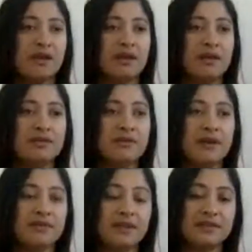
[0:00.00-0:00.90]
If you
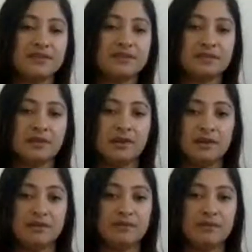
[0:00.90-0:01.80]
have
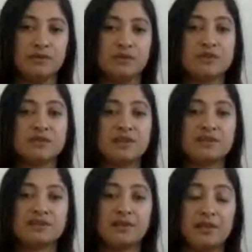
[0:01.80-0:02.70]
if you
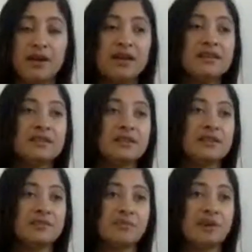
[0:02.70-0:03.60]
stutter a lot,
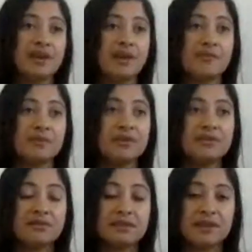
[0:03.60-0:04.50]
this pranayam
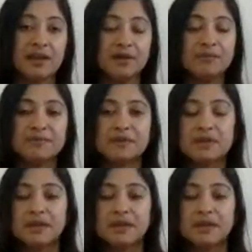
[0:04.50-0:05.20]
really helps.